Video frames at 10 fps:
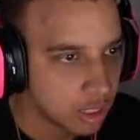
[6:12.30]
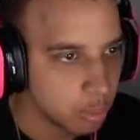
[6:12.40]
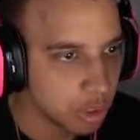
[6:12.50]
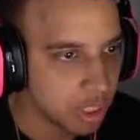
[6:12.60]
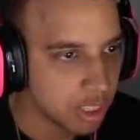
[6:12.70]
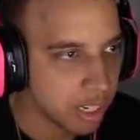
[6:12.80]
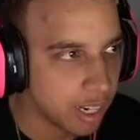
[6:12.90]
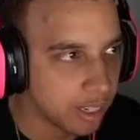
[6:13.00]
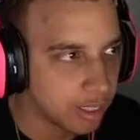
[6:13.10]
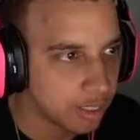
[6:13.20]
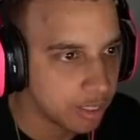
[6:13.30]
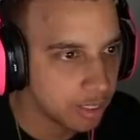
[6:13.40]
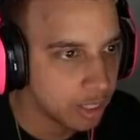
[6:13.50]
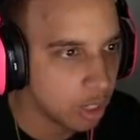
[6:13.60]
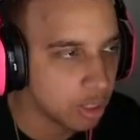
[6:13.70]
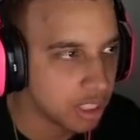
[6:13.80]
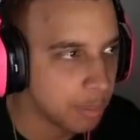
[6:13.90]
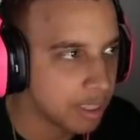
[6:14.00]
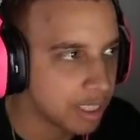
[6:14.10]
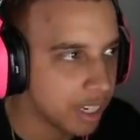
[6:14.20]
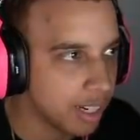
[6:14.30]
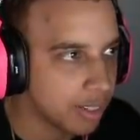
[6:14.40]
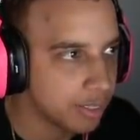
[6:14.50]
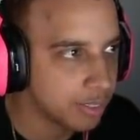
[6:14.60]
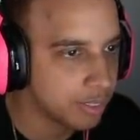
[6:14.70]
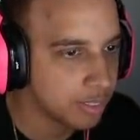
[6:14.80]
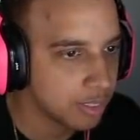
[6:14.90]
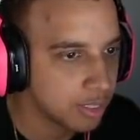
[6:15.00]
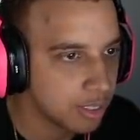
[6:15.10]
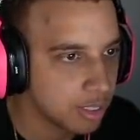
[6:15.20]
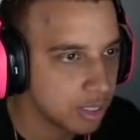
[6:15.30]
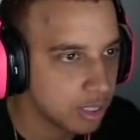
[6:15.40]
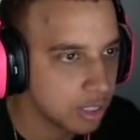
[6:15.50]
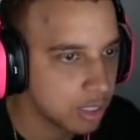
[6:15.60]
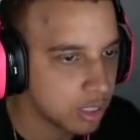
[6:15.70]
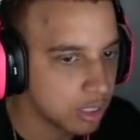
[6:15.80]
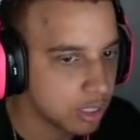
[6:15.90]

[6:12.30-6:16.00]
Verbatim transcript: Where's the other guy? Oh, their teammates in the air. Are you guys landing in?